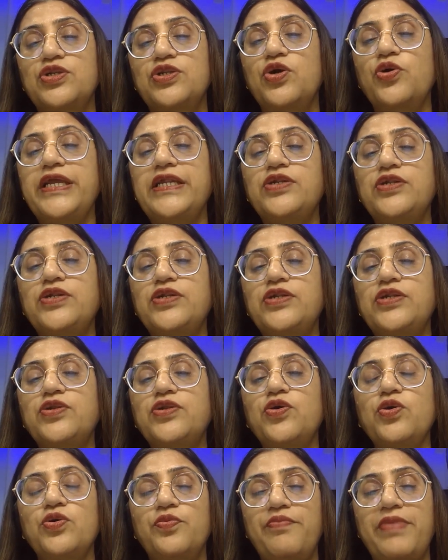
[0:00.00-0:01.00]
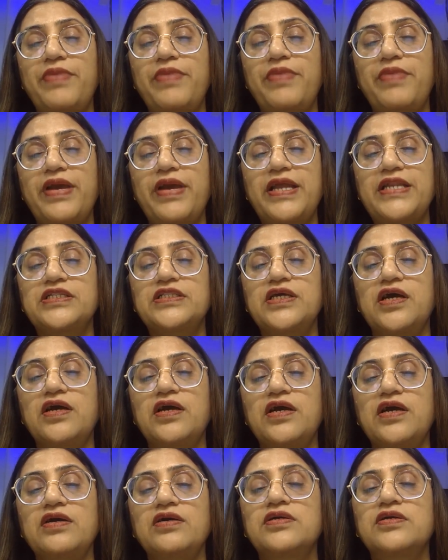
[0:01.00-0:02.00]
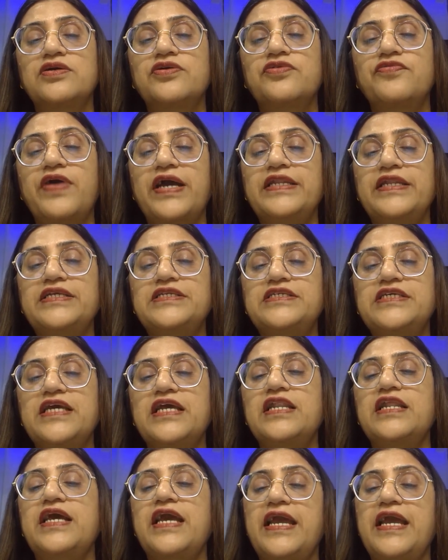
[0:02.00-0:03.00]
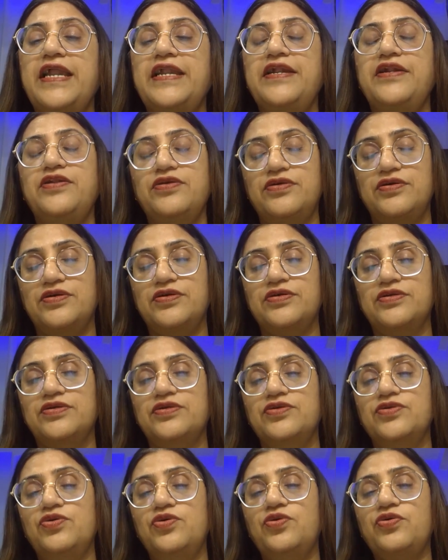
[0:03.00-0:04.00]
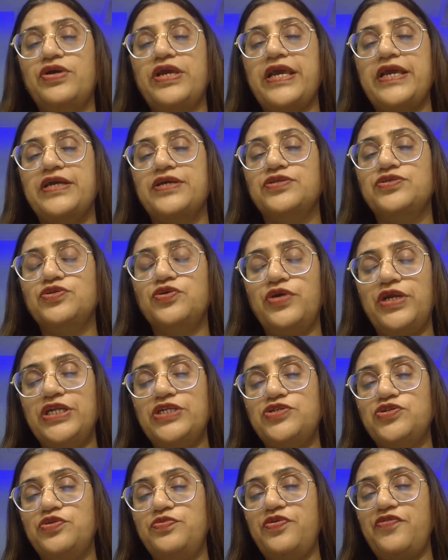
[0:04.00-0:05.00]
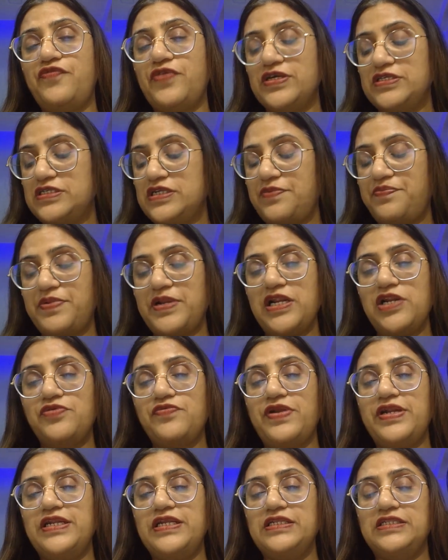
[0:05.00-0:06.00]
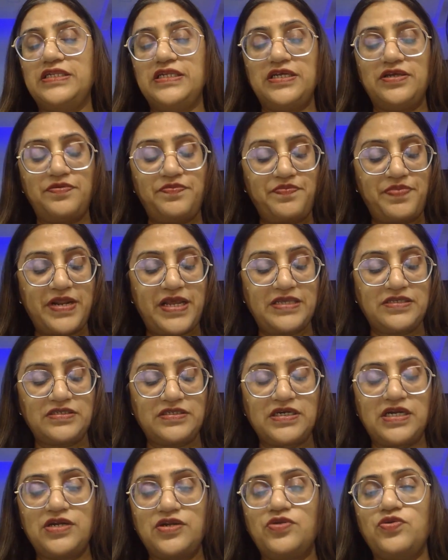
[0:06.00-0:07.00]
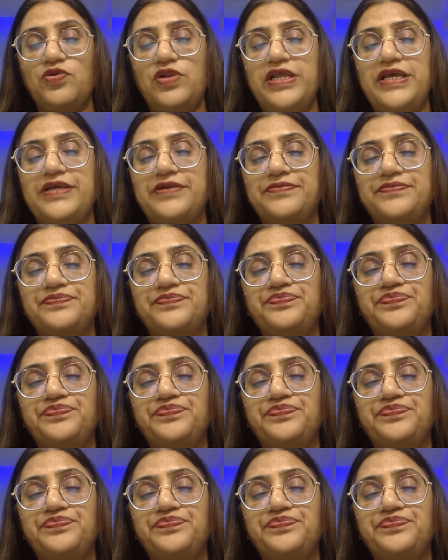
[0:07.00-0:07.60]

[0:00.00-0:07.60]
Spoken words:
No need to mention the financial end. Okay, so it should be 1st April 23. Press Ctrl A.